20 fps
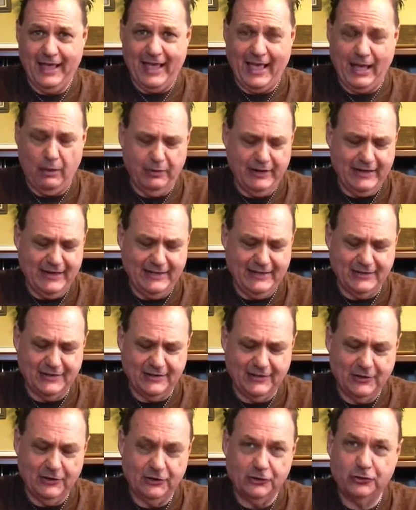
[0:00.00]
how we need
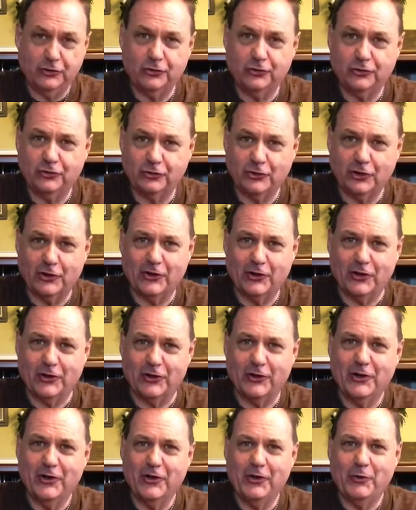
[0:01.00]
to
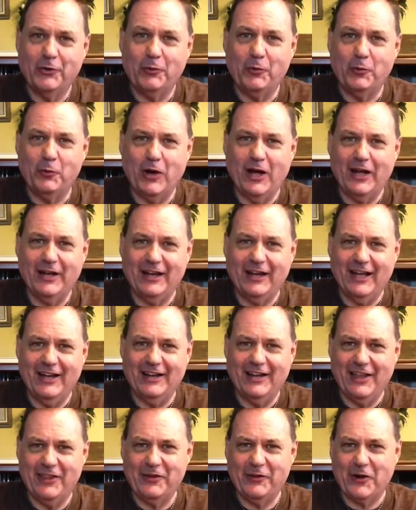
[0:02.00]
stir one
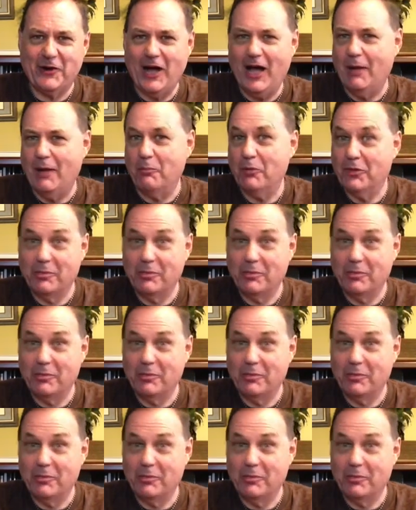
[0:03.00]
another up.